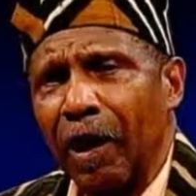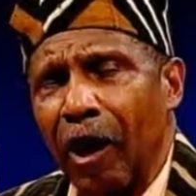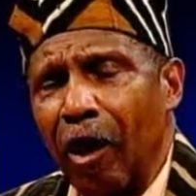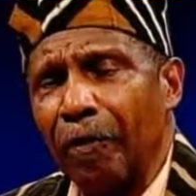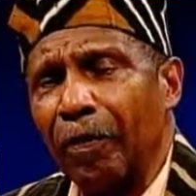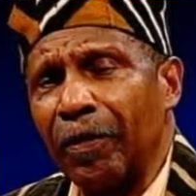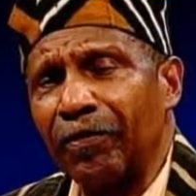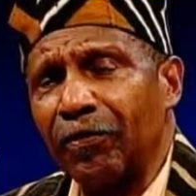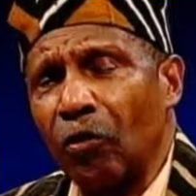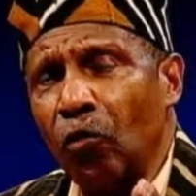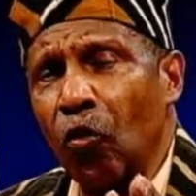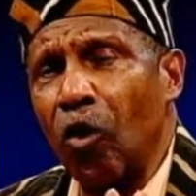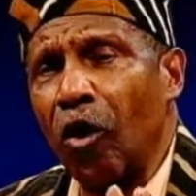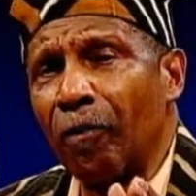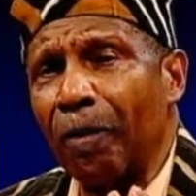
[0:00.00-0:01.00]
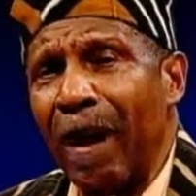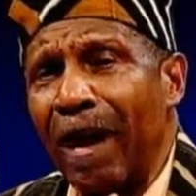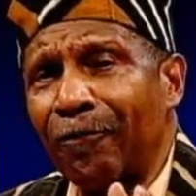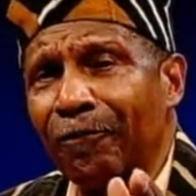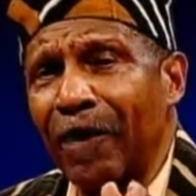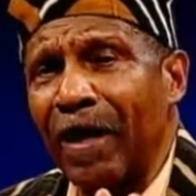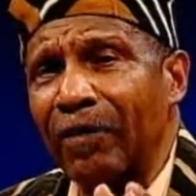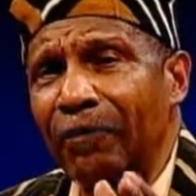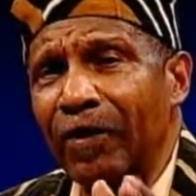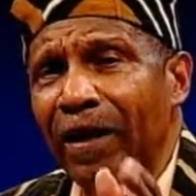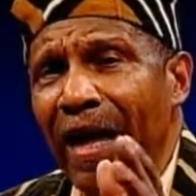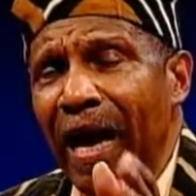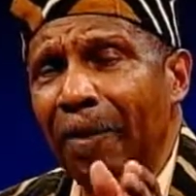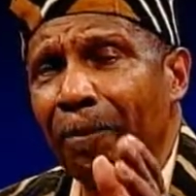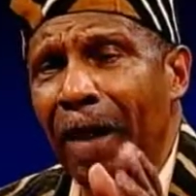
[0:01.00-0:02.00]
Help us to walk by faith
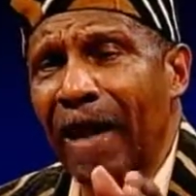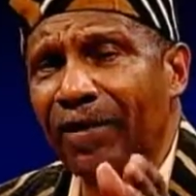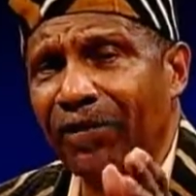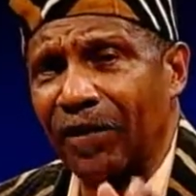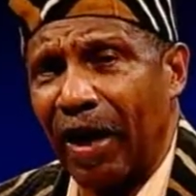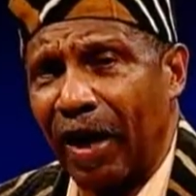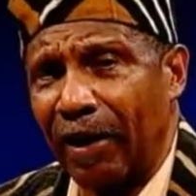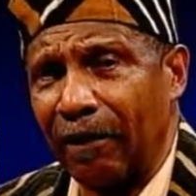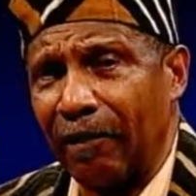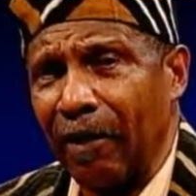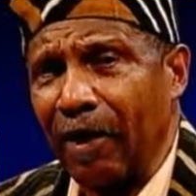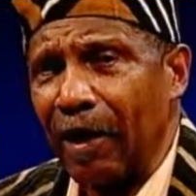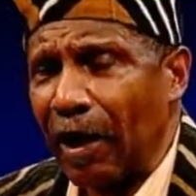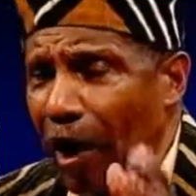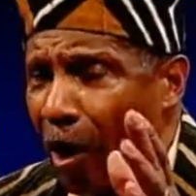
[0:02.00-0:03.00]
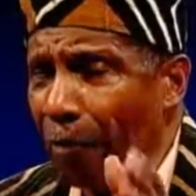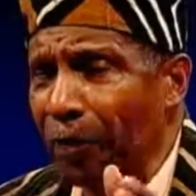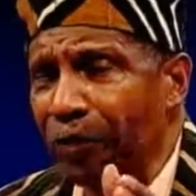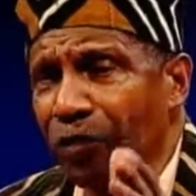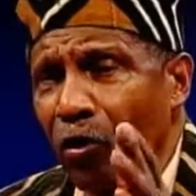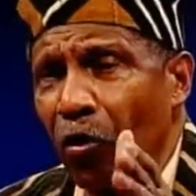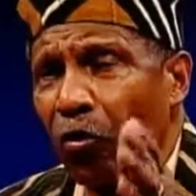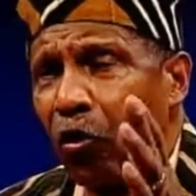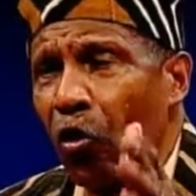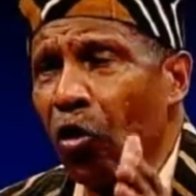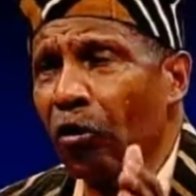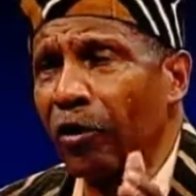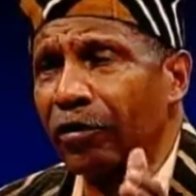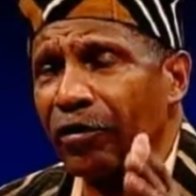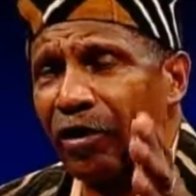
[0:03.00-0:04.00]
and not by sight. Help us no
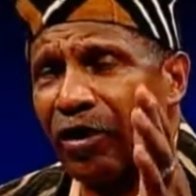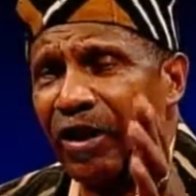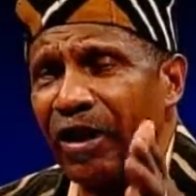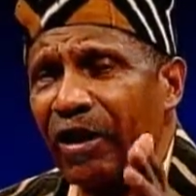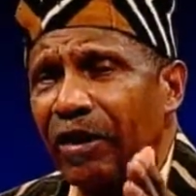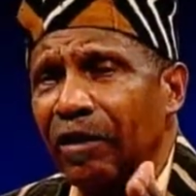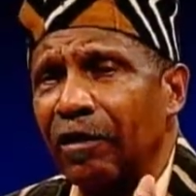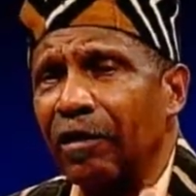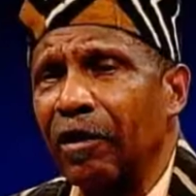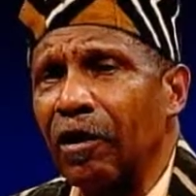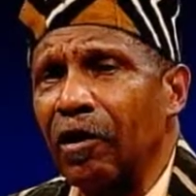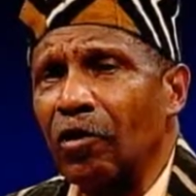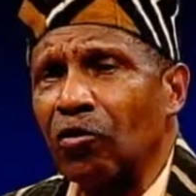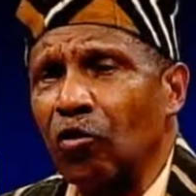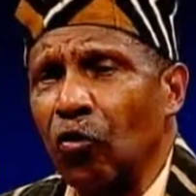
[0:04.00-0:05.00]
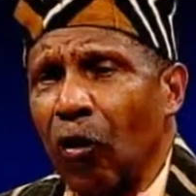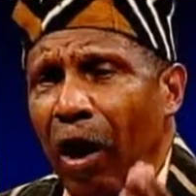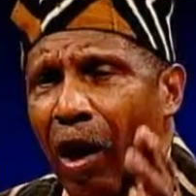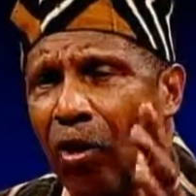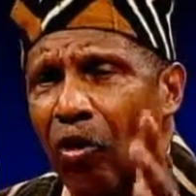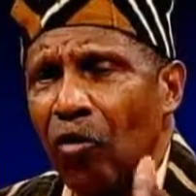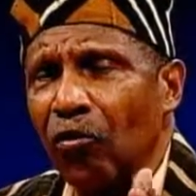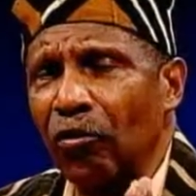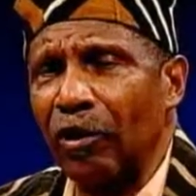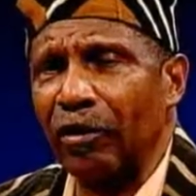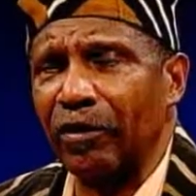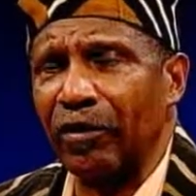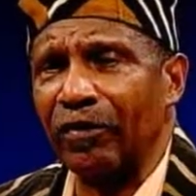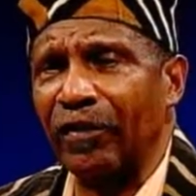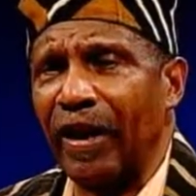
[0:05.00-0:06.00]
longer to lean to our own
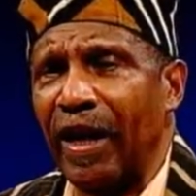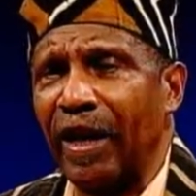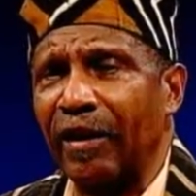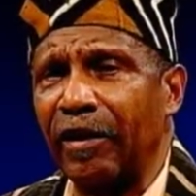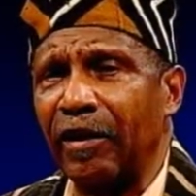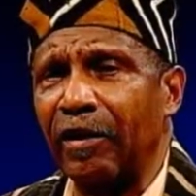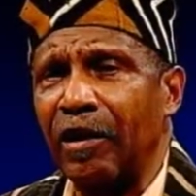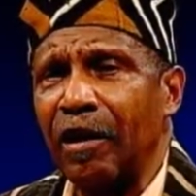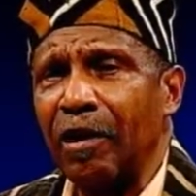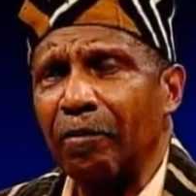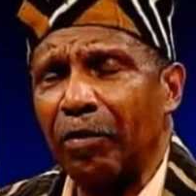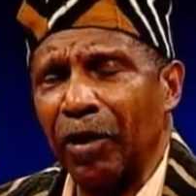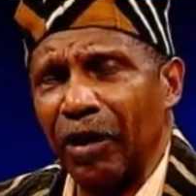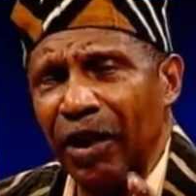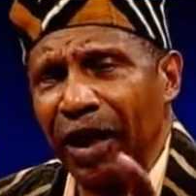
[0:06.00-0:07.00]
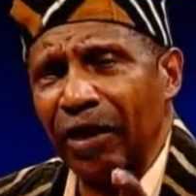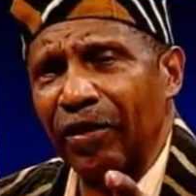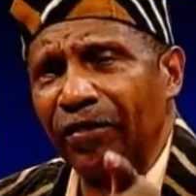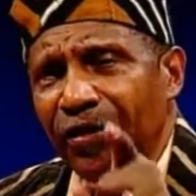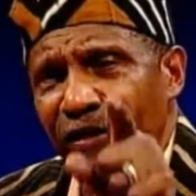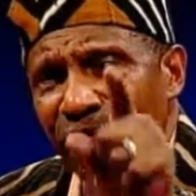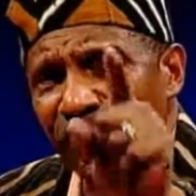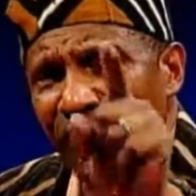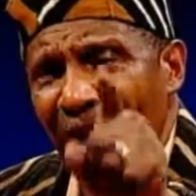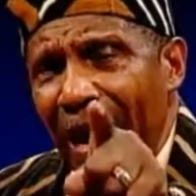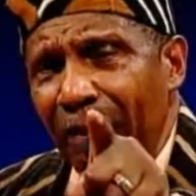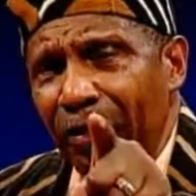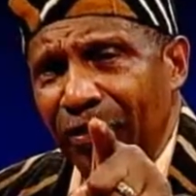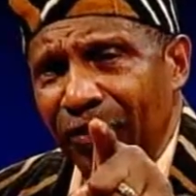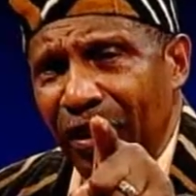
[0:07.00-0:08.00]
understanding, but let us
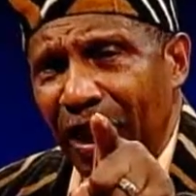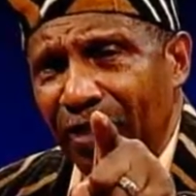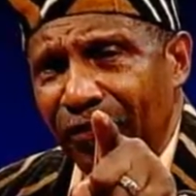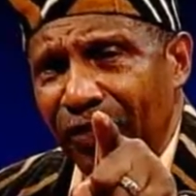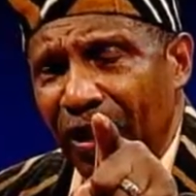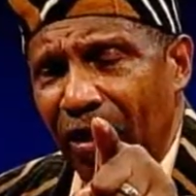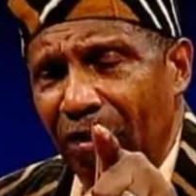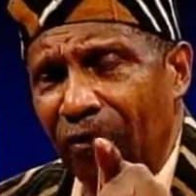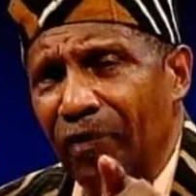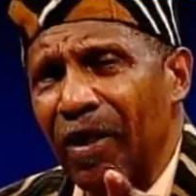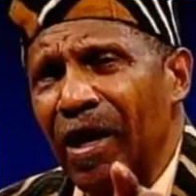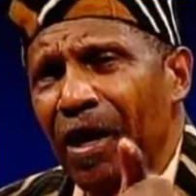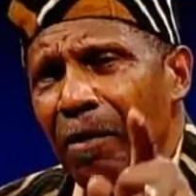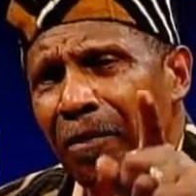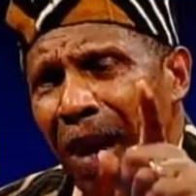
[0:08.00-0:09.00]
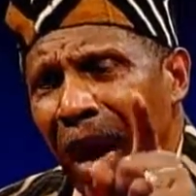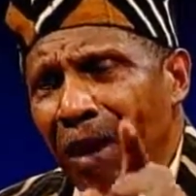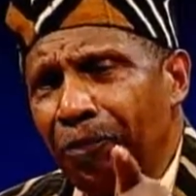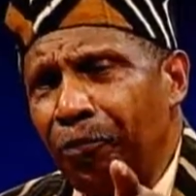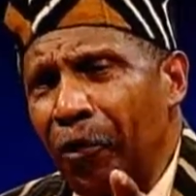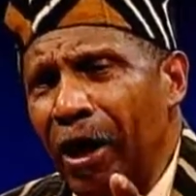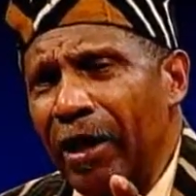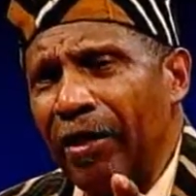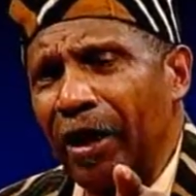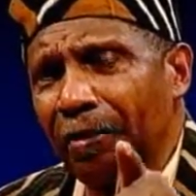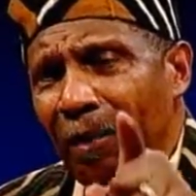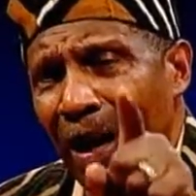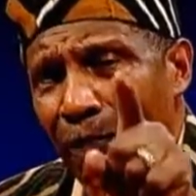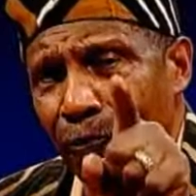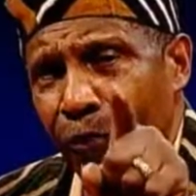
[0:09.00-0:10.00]
establish ourselves. I pray
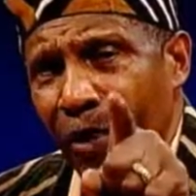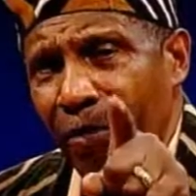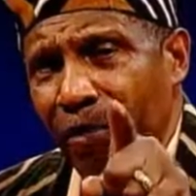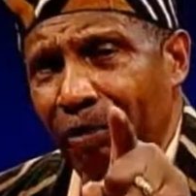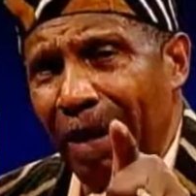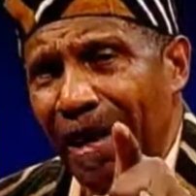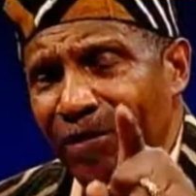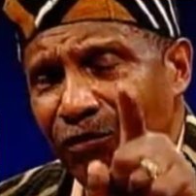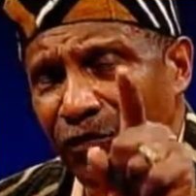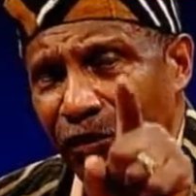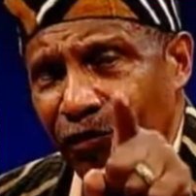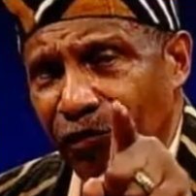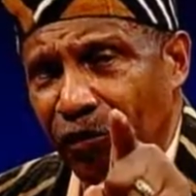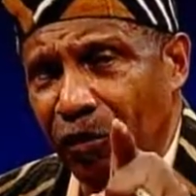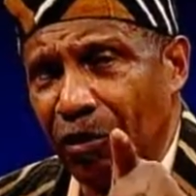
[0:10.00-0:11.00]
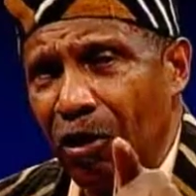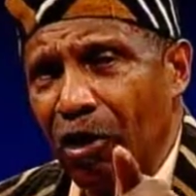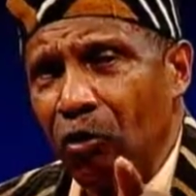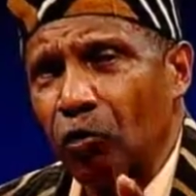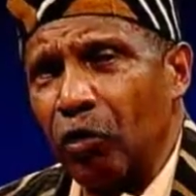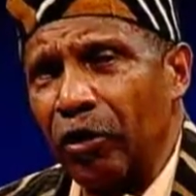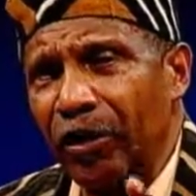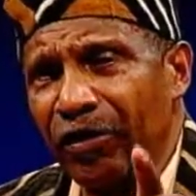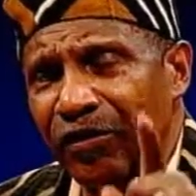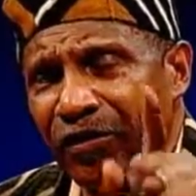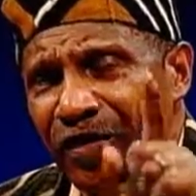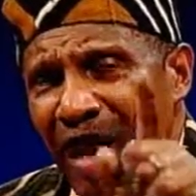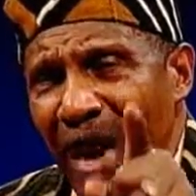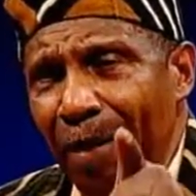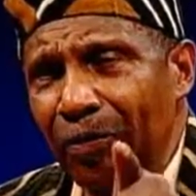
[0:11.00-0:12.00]
that my brother, my sister, would
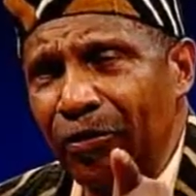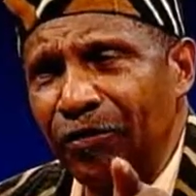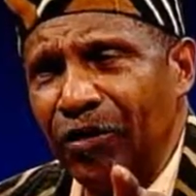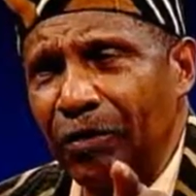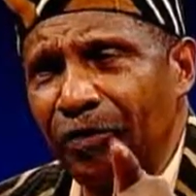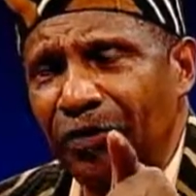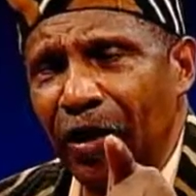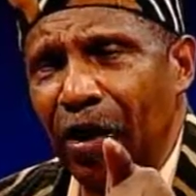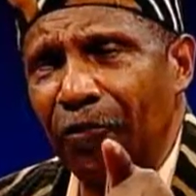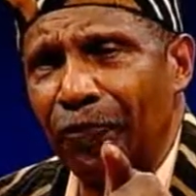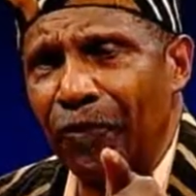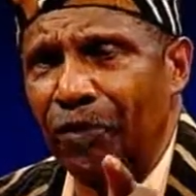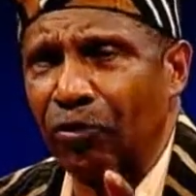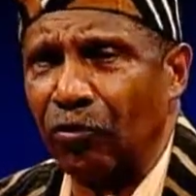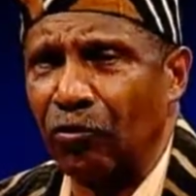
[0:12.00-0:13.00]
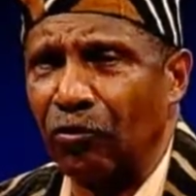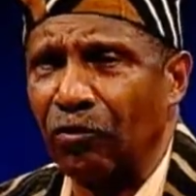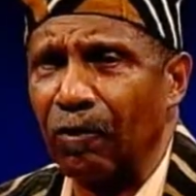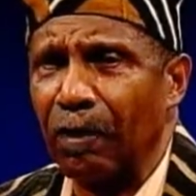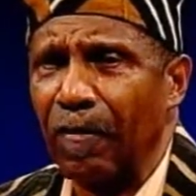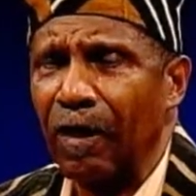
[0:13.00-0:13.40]
establish themselves in you.